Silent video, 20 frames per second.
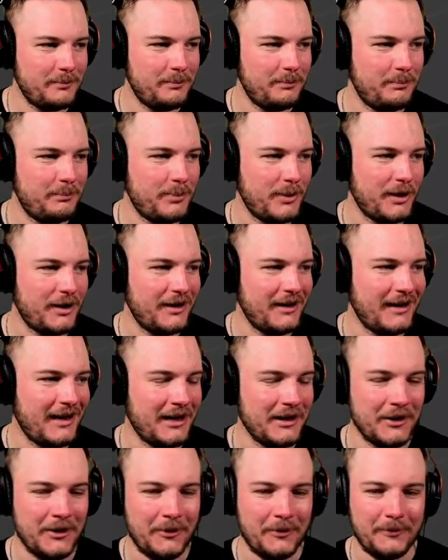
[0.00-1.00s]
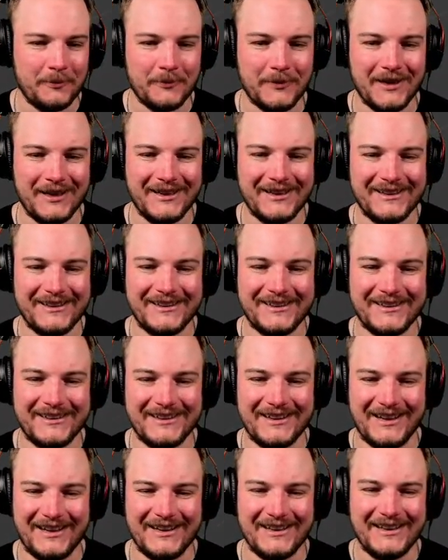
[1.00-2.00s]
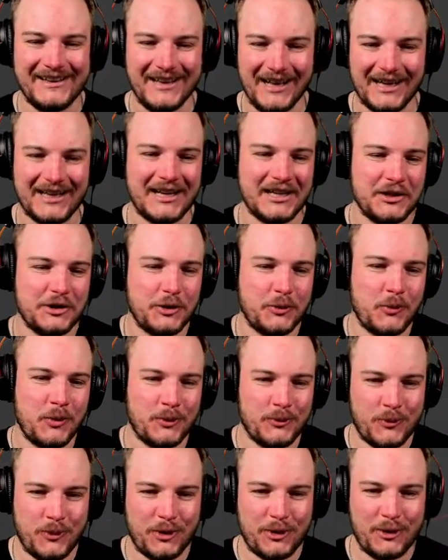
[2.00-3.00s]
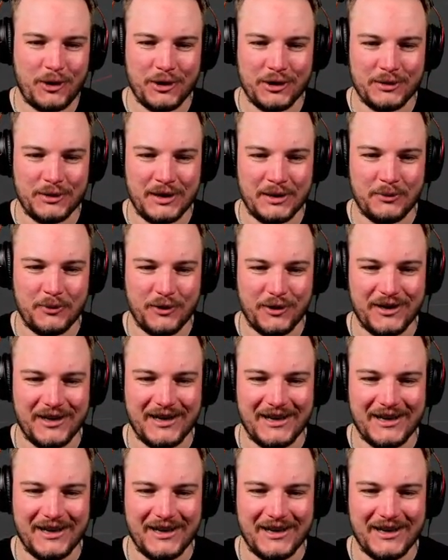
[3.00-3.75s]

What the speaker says: I don't know. I kind of don't want to work on it anymore.